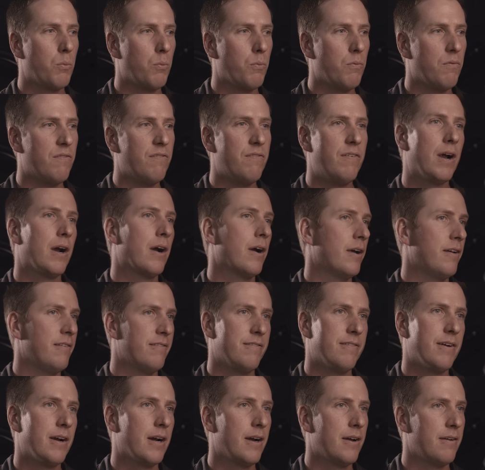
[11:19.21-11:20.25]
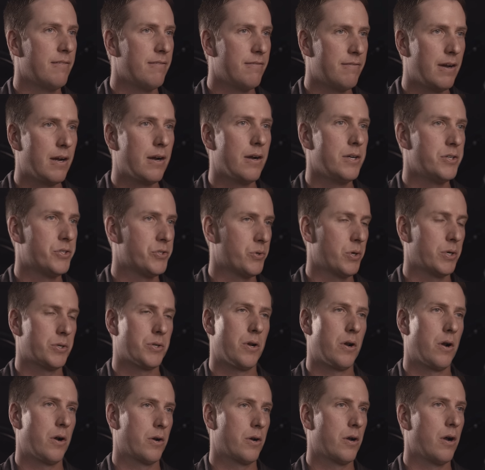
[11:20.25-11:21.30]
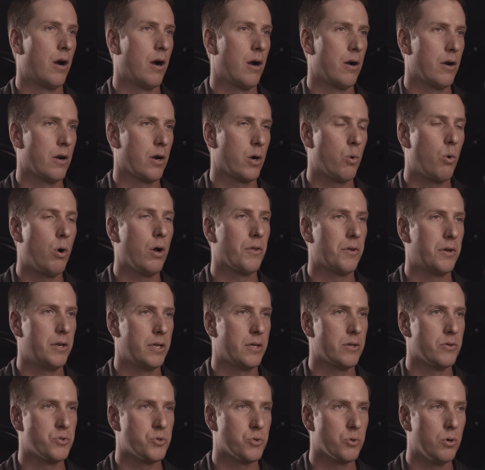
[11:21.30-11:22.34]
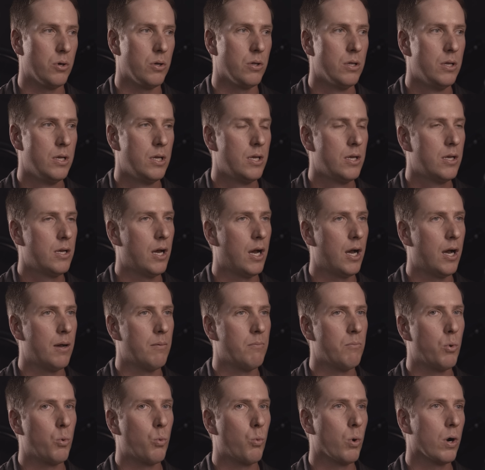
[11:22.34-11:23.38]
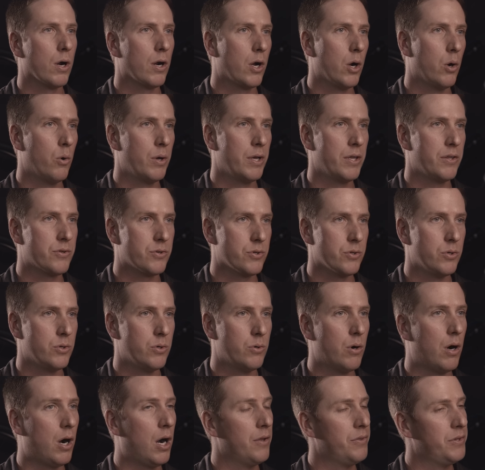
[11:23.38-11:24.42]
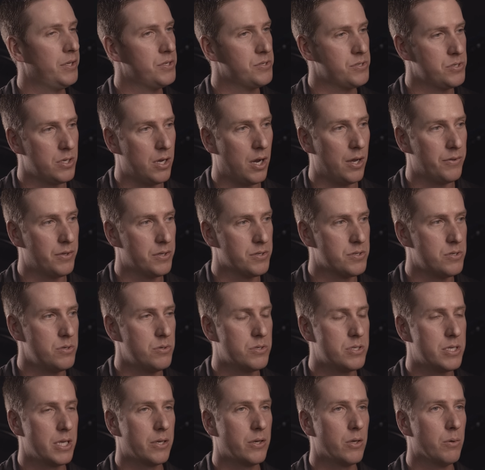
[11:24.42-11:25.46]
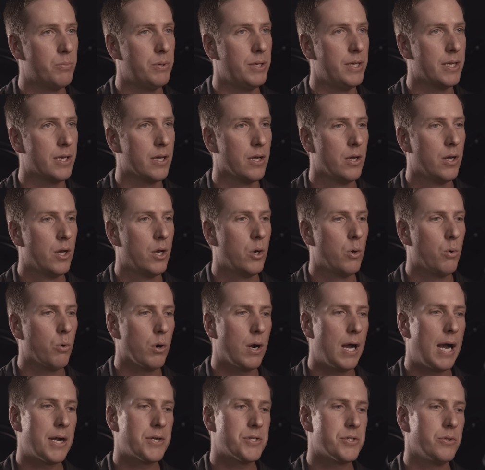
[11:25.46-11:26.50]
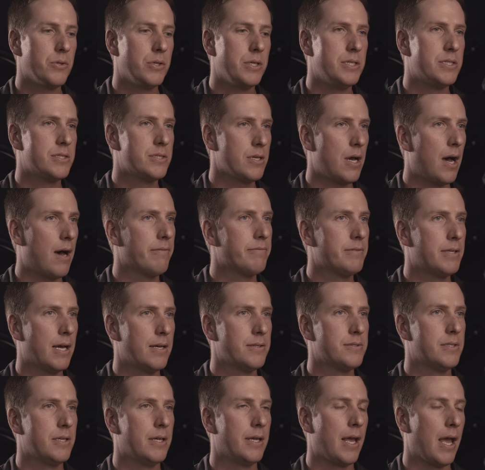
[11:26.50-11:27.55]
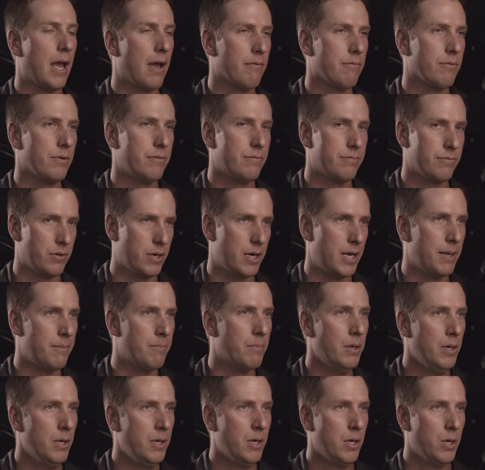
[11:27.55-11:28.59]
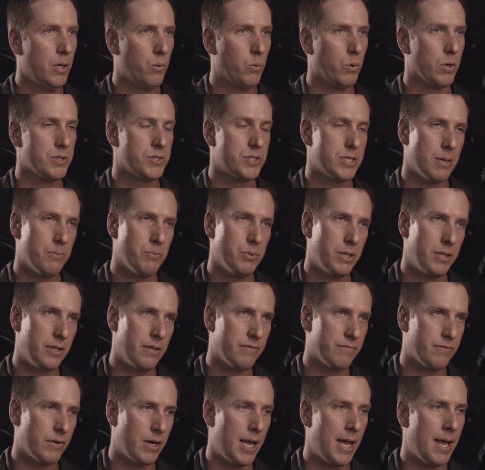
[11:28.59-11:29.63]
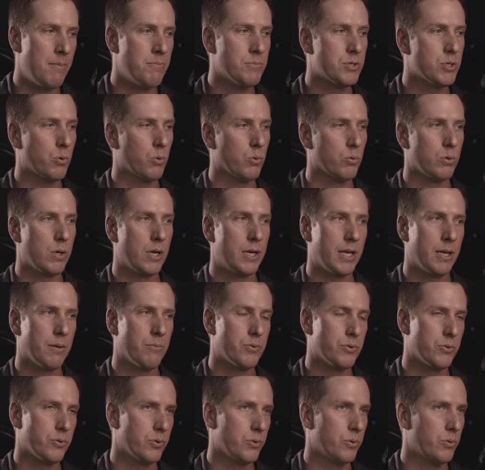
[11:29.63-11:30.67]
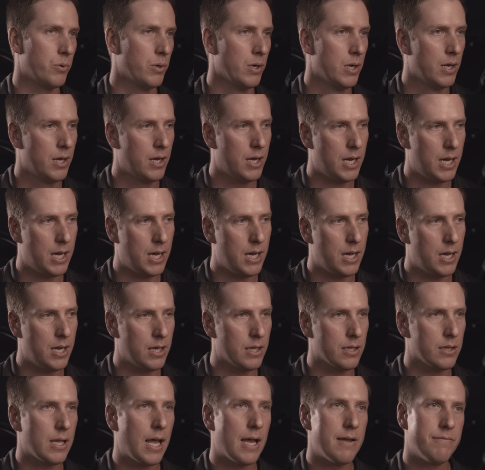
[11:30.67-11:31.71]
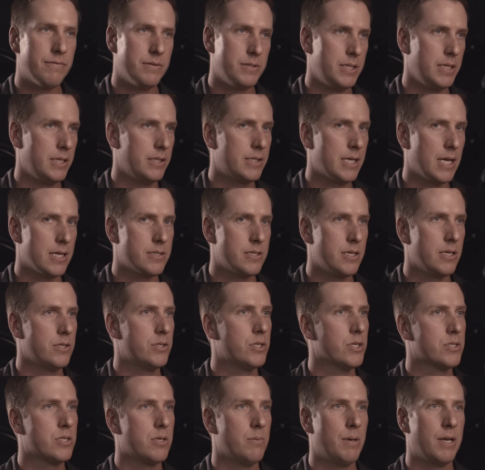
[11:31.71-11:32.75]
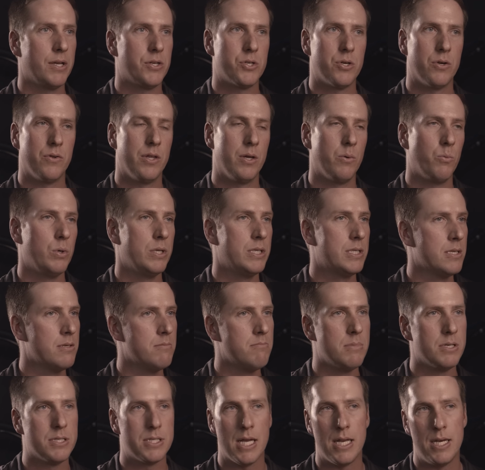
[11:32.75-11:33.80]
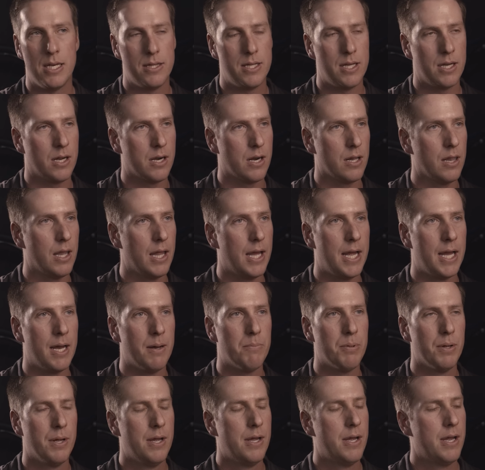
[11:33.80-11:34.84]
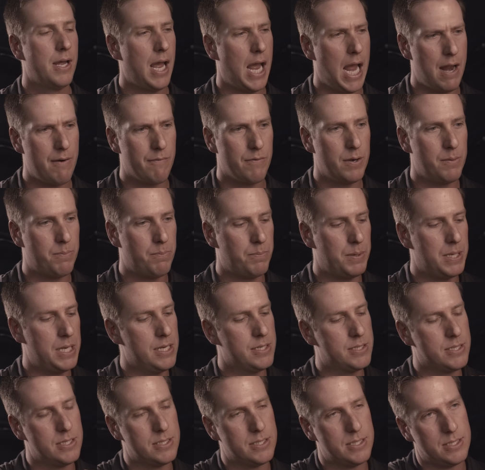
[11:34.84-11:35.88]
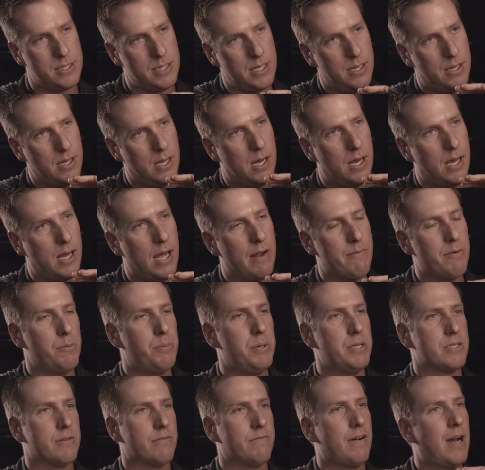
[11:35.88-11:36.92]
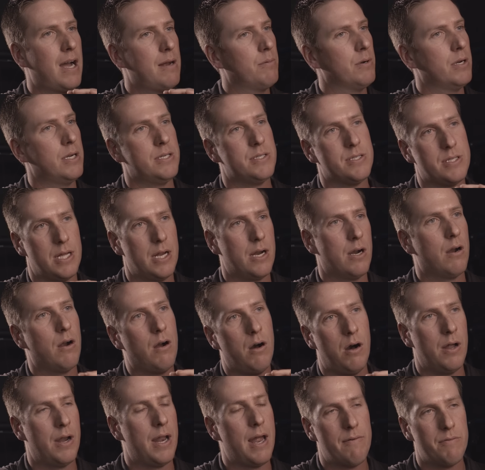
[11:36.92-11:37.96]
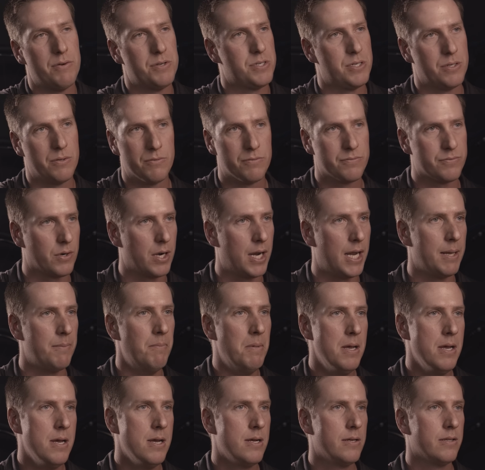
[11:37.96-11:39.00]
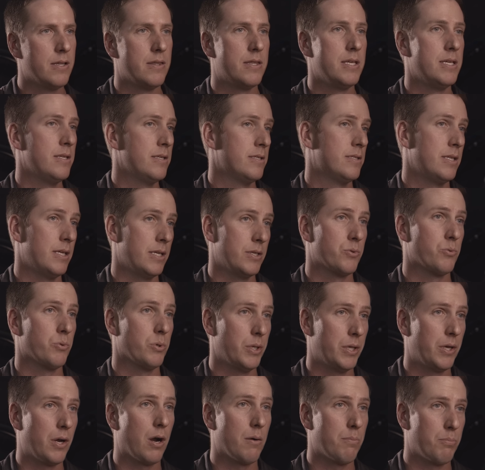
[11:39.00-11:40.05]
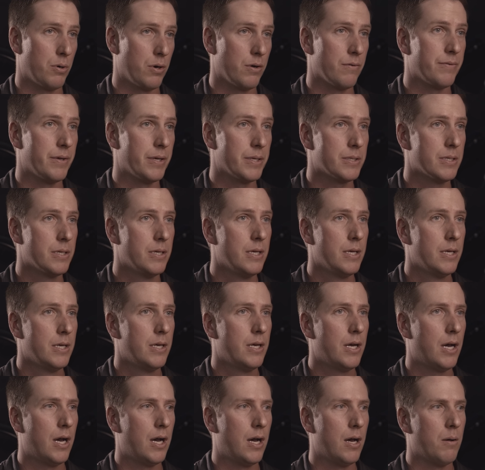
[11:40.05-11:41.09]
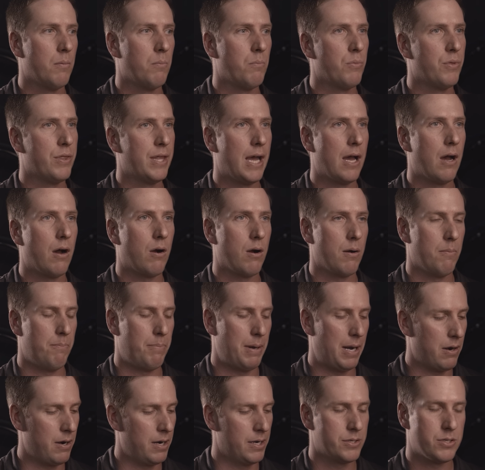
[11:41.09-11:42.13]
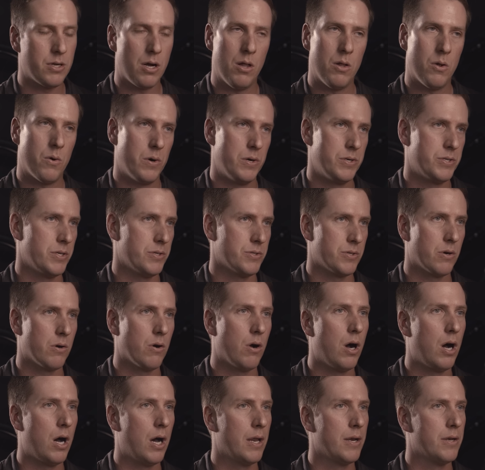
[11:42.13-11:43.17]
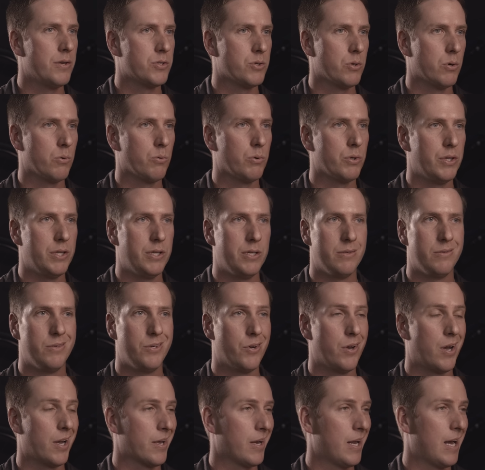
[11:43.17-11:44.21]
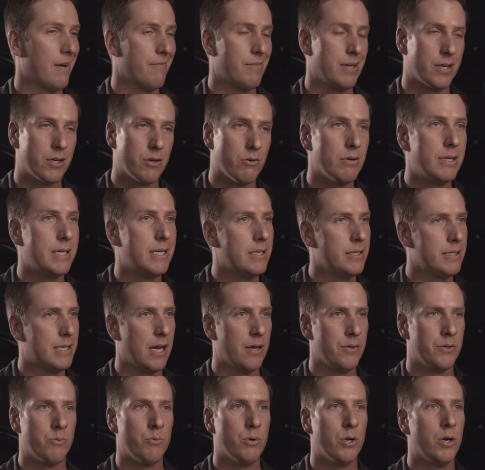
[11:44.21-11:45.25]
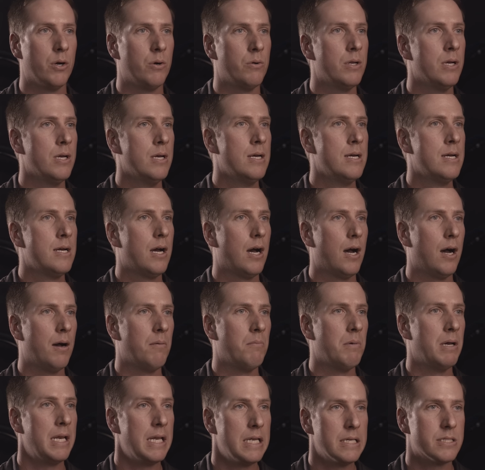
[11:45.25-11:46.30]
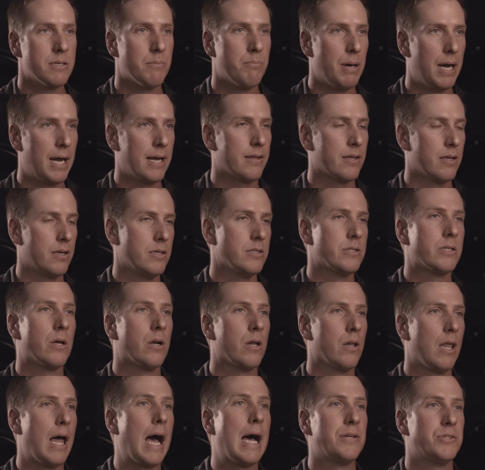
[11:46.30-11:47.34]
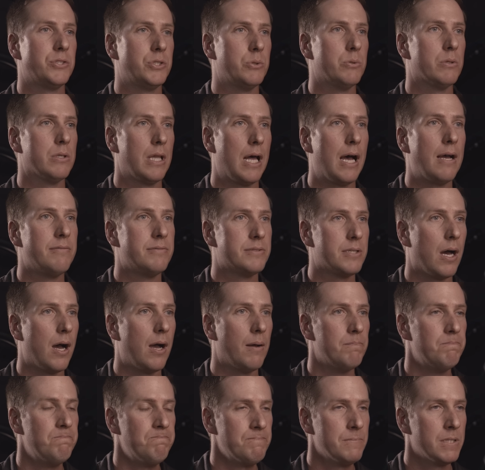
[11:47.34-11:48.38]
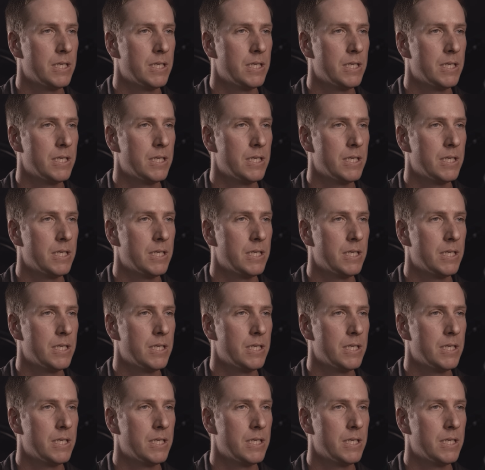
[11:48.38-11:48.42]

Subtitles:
very, very, very strict on our quality control. We're going through on this new Signal Peak, we're actually soft testing every frame. We're assembling the frames, we're running them through light fatigue testing just to make sure that we didn't miss anything on a layup. Every piece of fiber is there on every single frame, that these things really are perfect. That our bearing tolerances are on, so it really, you're not gonna have that creaking down the road. It is a bike that is gonna last you a lifetime.